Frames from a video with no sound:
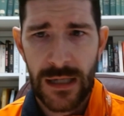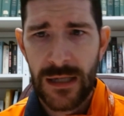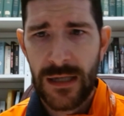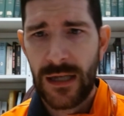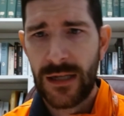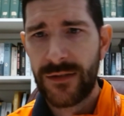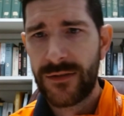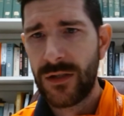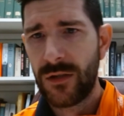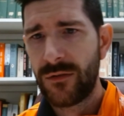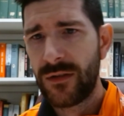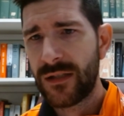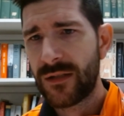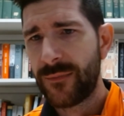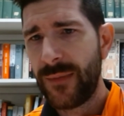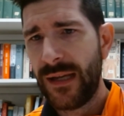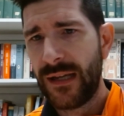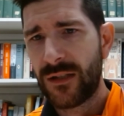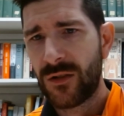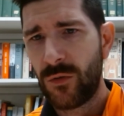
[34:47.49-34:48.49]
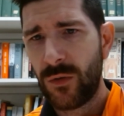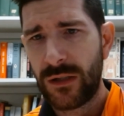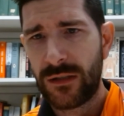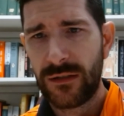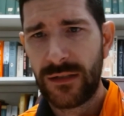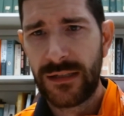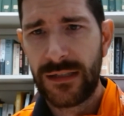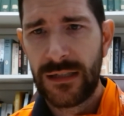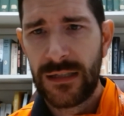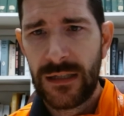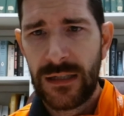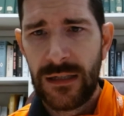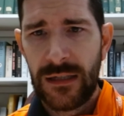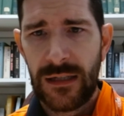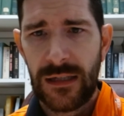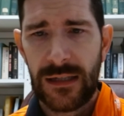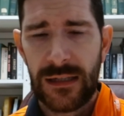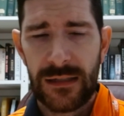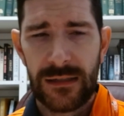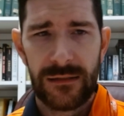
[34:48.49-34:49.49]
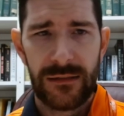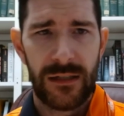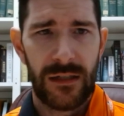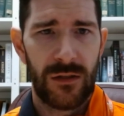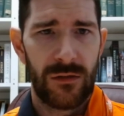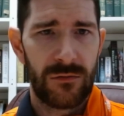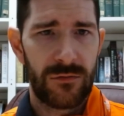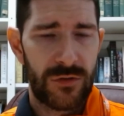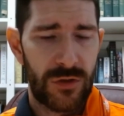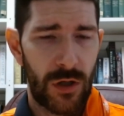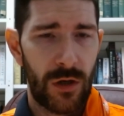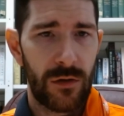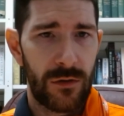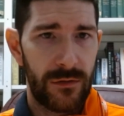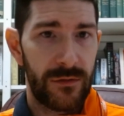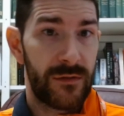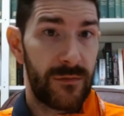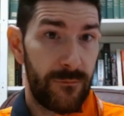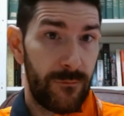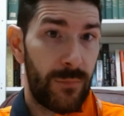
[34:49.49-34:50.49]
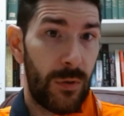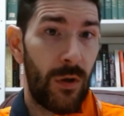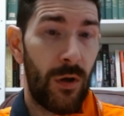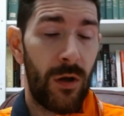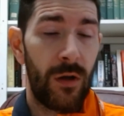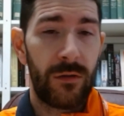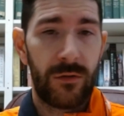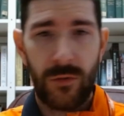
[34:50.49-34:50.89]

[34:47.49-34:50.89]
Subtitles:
And so this man quickly, Charles Ball,